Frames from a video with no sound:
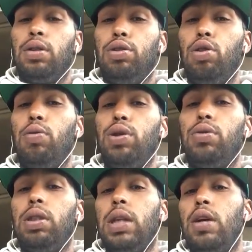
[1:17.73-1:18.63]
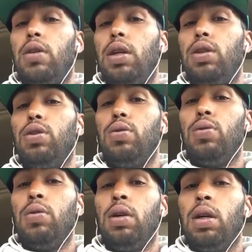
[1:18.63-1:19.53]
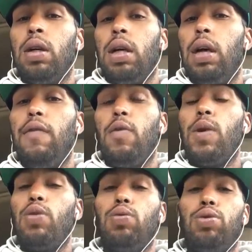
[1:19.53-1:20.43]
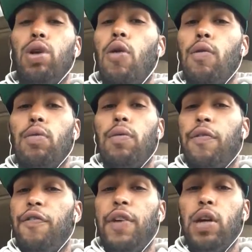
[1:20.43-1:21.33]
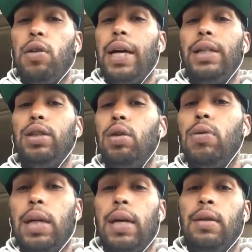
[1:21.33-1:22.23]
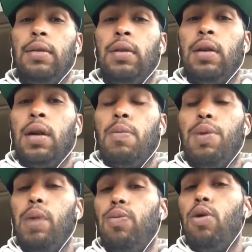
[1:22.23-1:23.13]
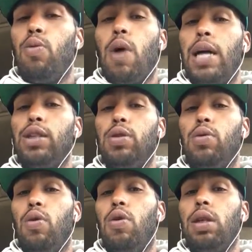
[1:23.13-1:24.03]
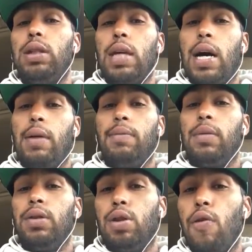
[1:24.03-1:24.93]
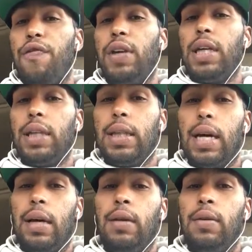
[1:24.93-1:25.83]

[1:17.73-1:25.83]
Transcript: Do what you say you're going to do, even when you don't feel like doing that. People are watching you all the time. Don't forget that.